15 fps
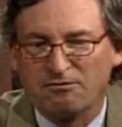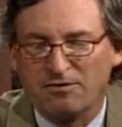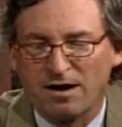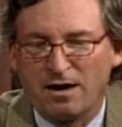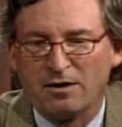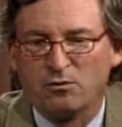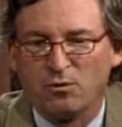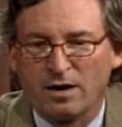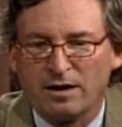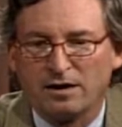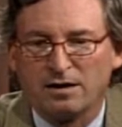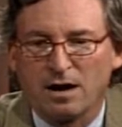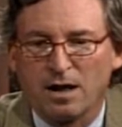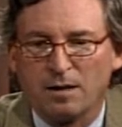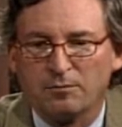I've found in
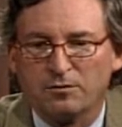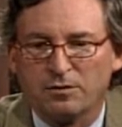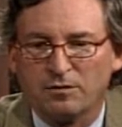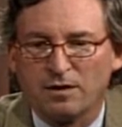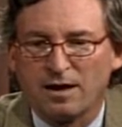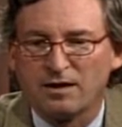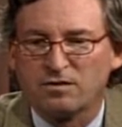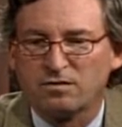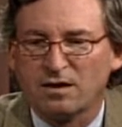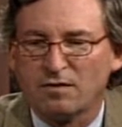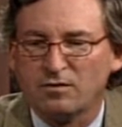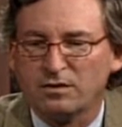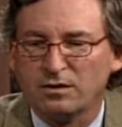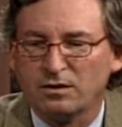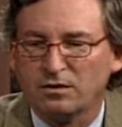writing columns over the last
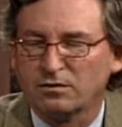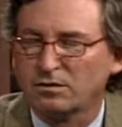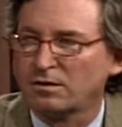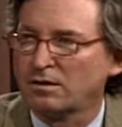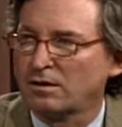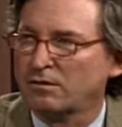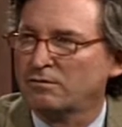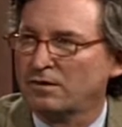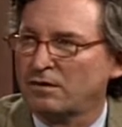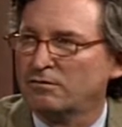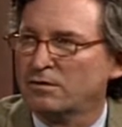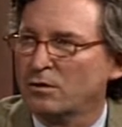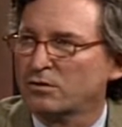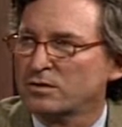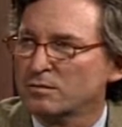7 years that
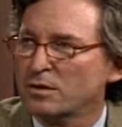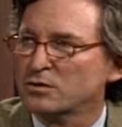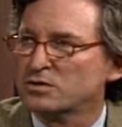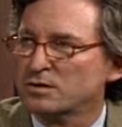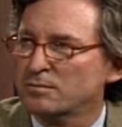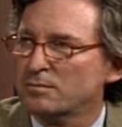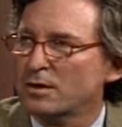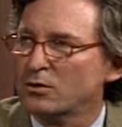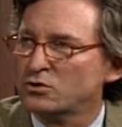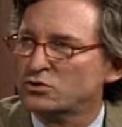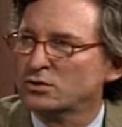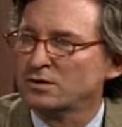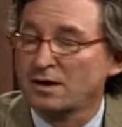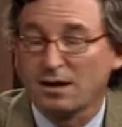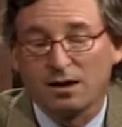evoked the most
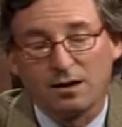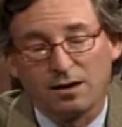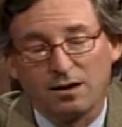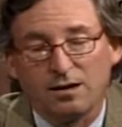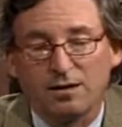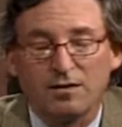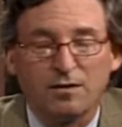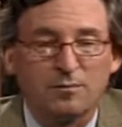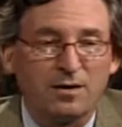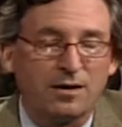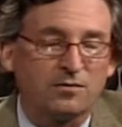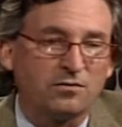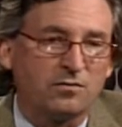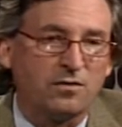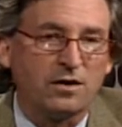emotion. Yeah,
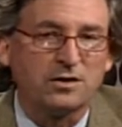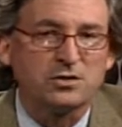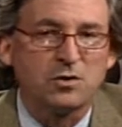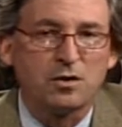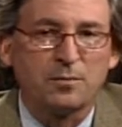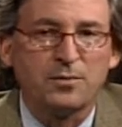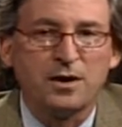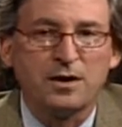everybody has a very strong